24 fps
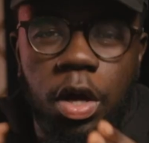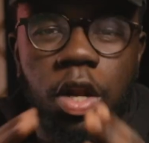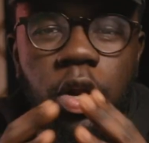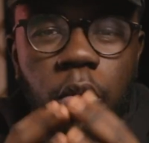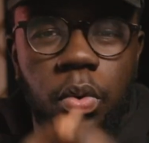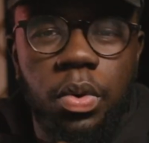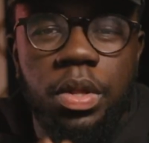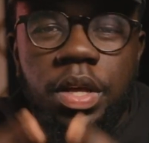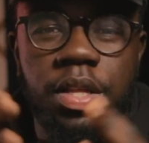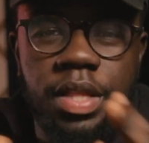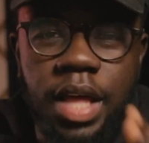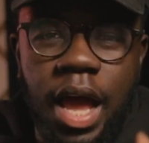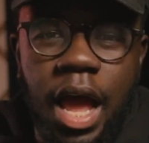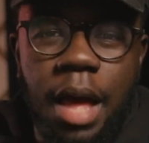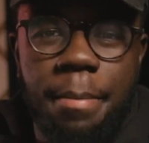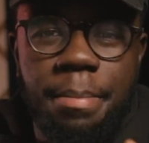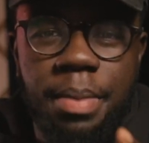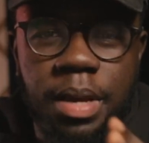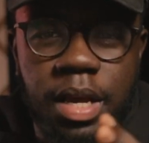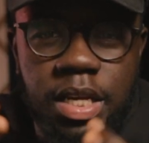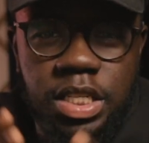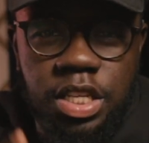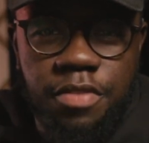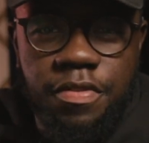Not only that,
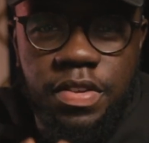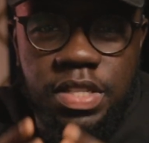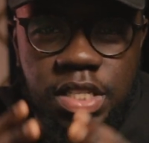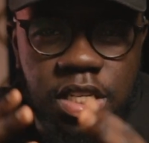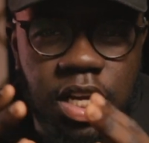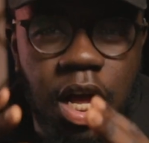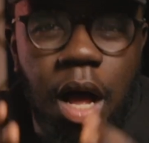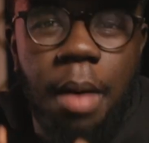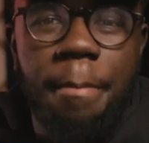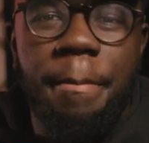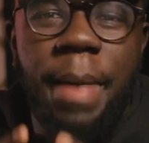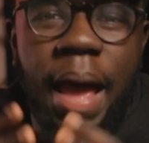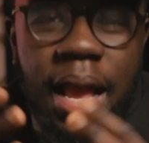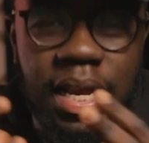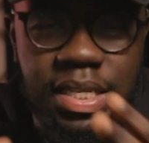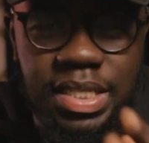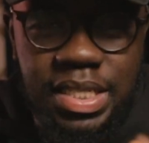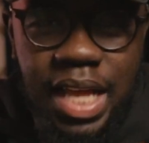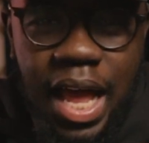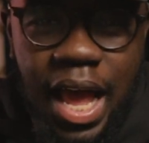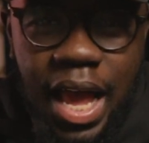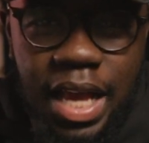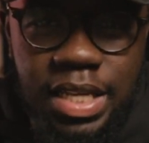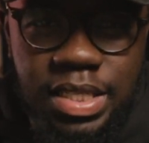because of its compact
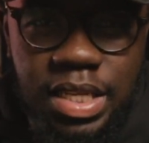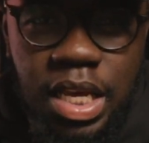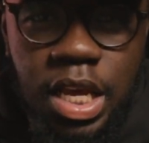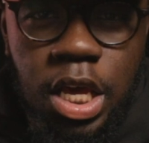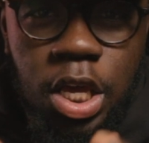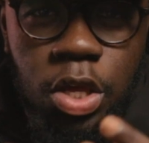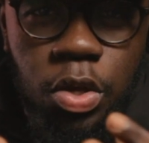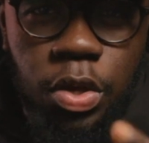size,